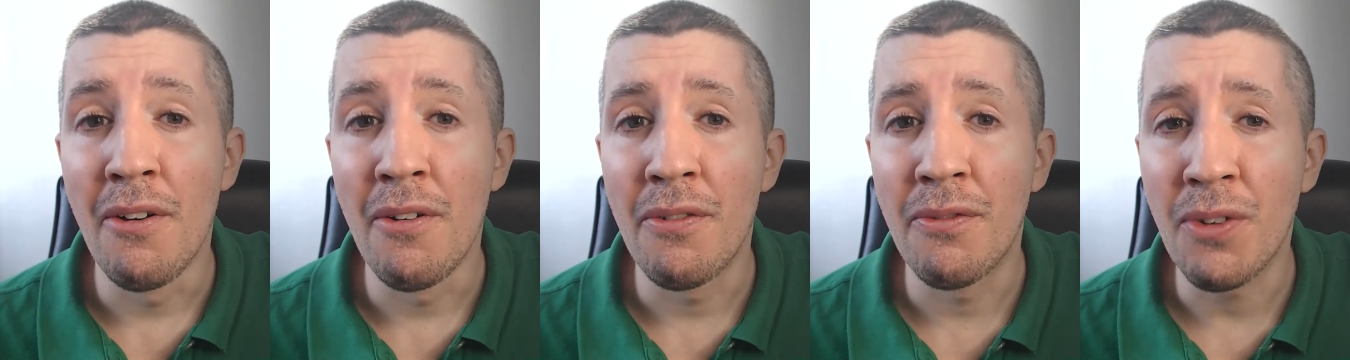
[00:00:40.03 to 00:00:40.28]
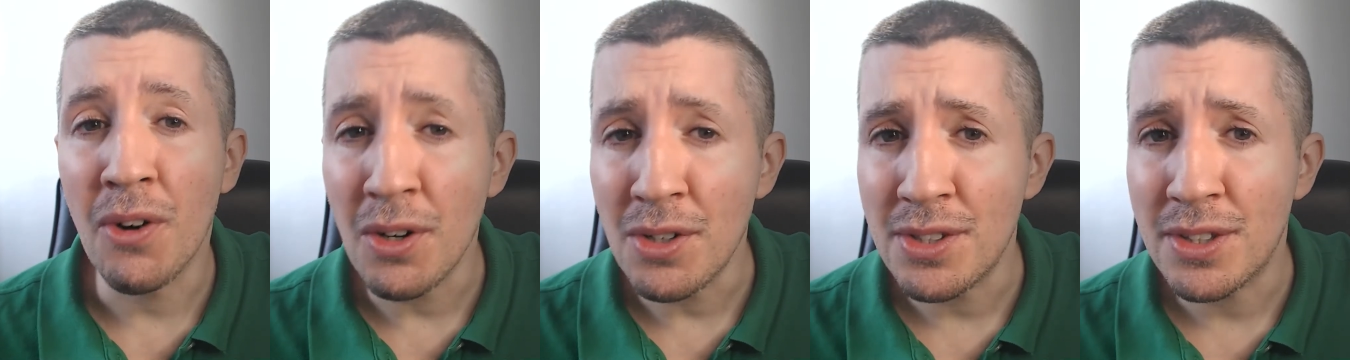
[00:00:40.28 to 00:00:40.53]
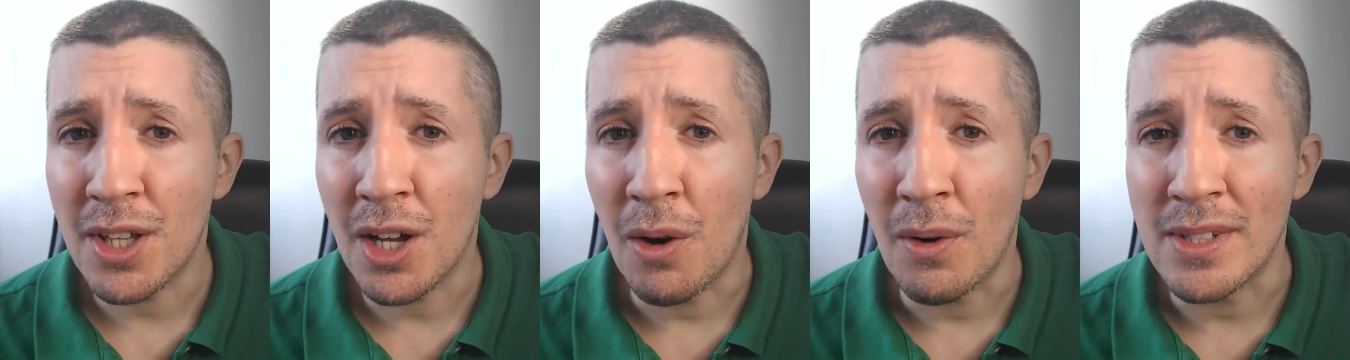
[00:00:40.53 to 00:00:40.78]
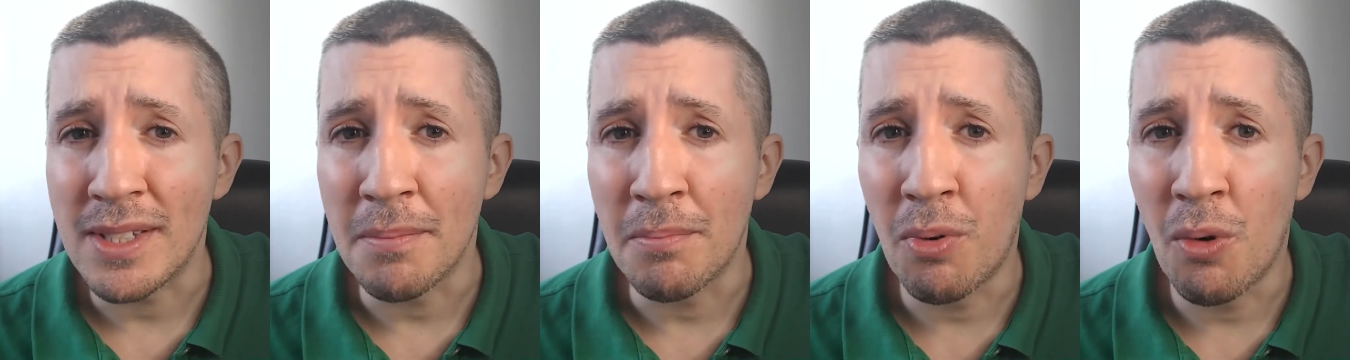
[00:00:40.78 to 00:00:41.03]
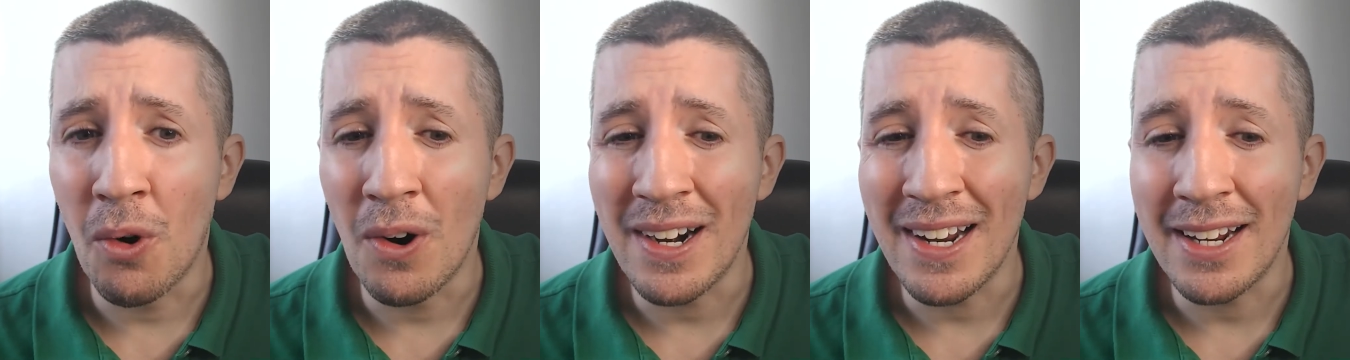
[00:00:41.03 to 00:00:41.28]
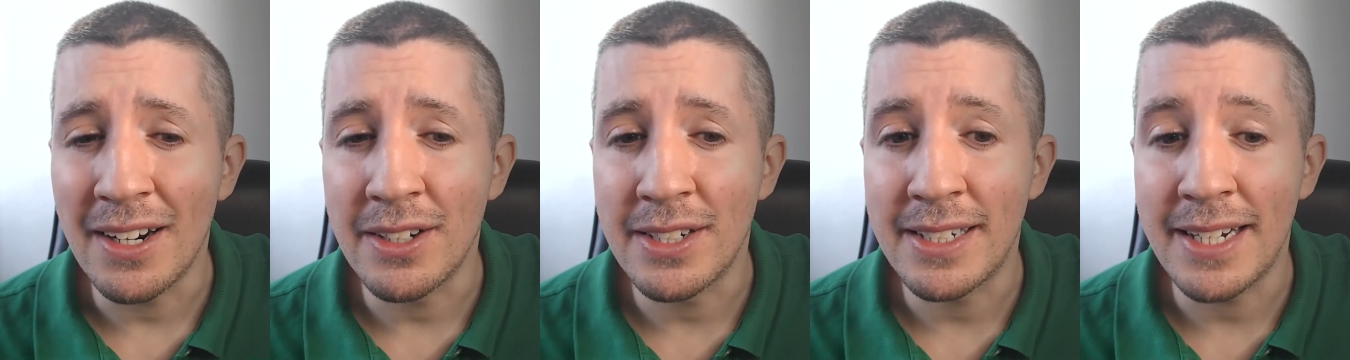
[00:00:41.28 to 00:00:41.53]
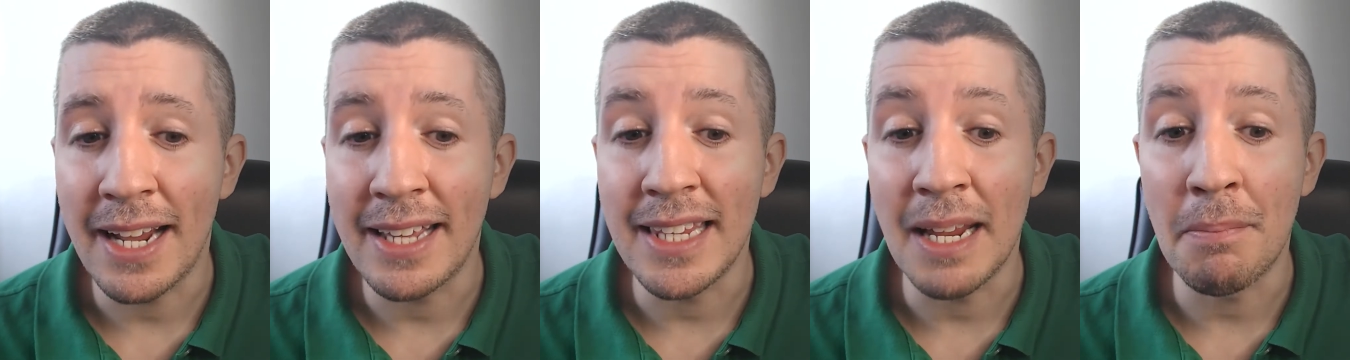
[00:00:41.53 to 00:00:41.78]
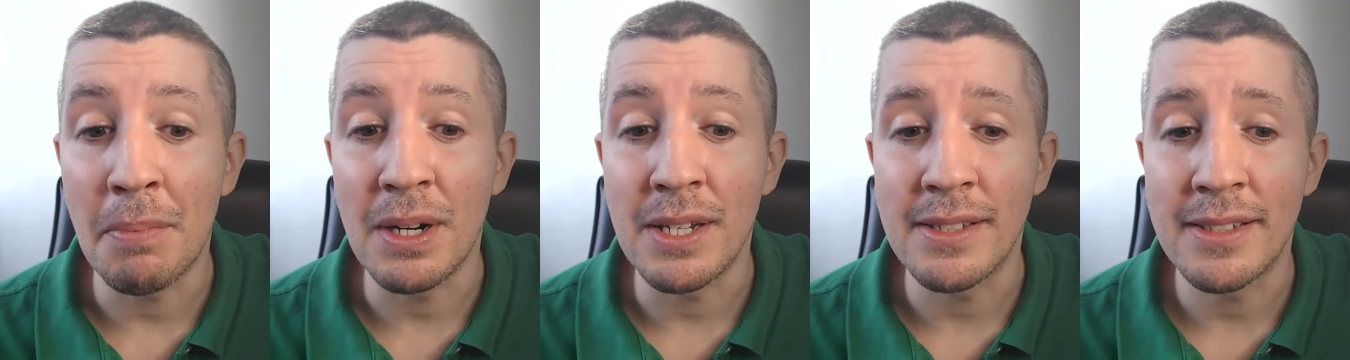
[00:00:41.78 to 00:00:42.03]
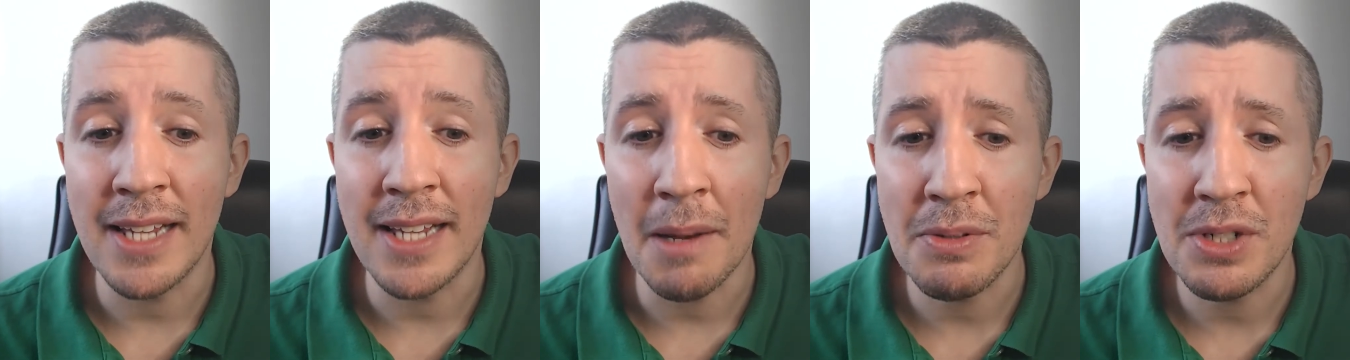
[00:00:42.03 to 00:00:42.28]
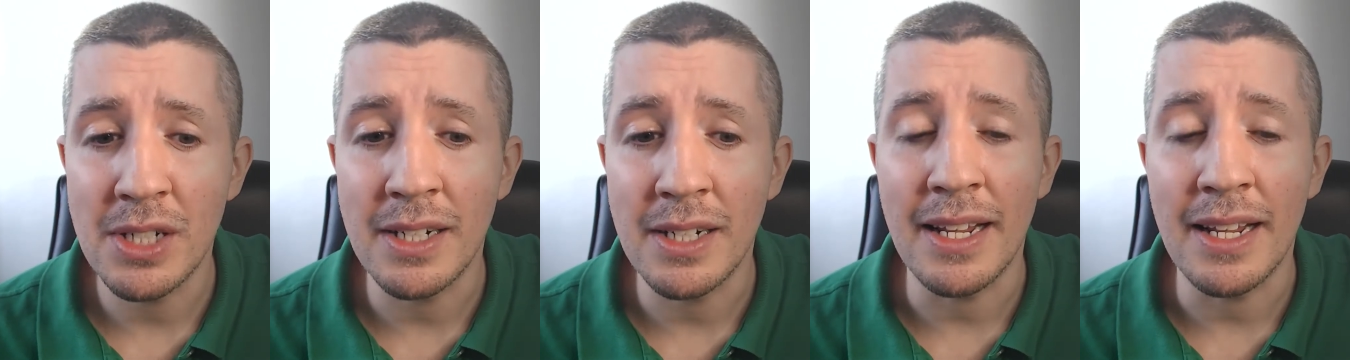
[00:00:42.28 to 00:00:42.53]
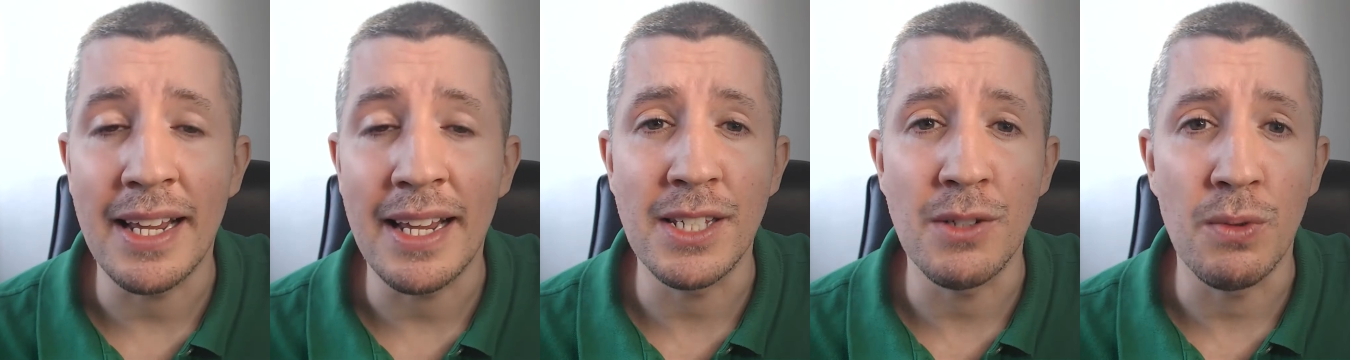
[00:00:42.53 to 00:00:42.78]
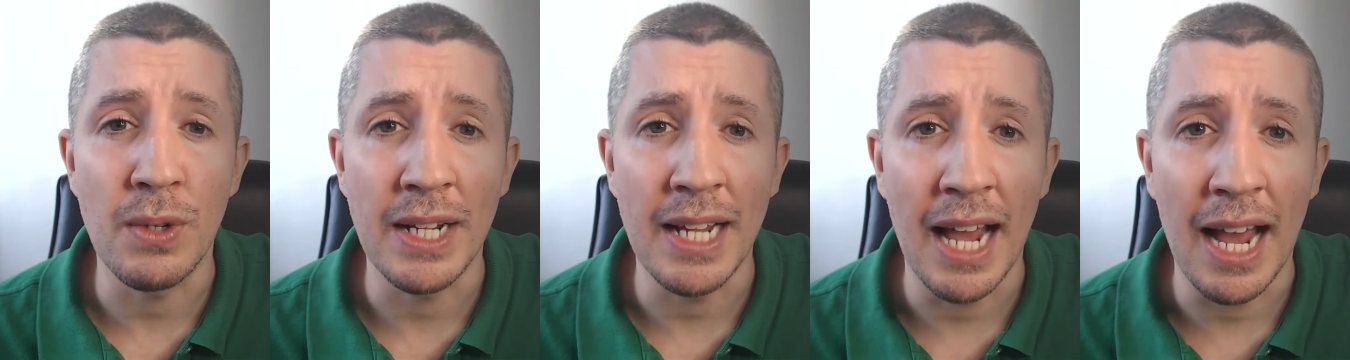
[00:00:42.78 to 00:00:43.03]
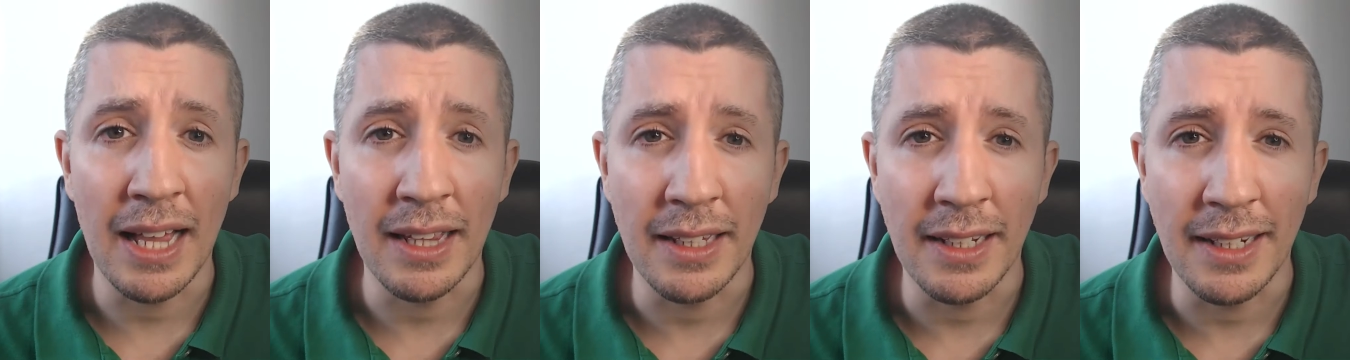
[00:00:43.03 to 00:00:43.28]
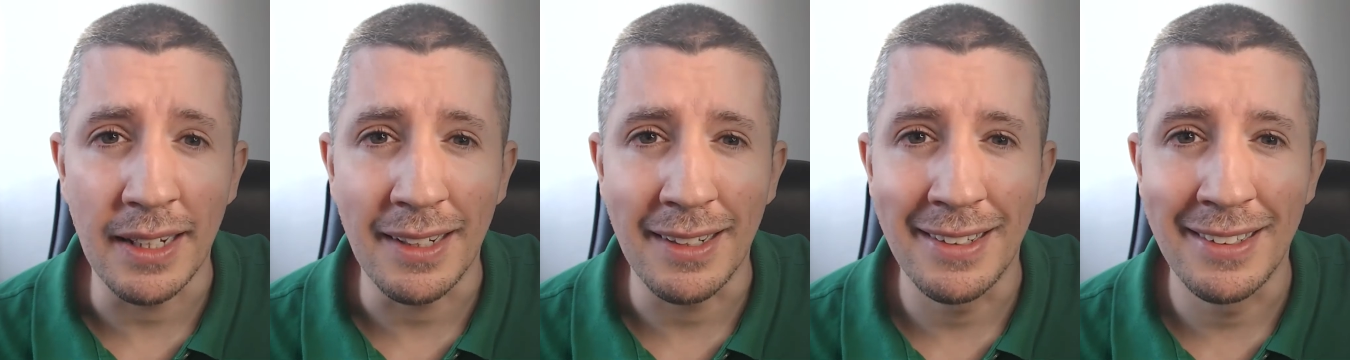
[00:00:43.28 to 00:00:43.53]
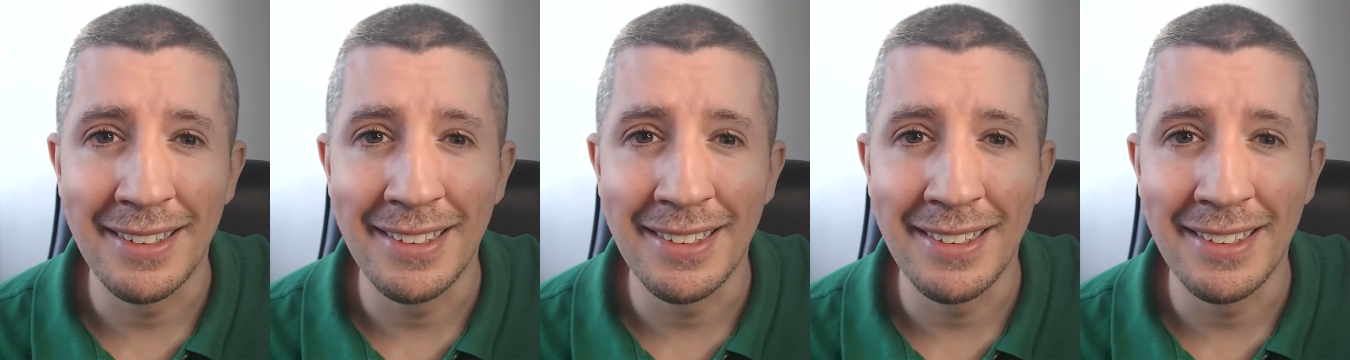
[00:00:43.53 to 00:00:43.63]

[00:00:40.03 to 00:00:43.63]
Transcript: First though, it's important to understand that perception is reality.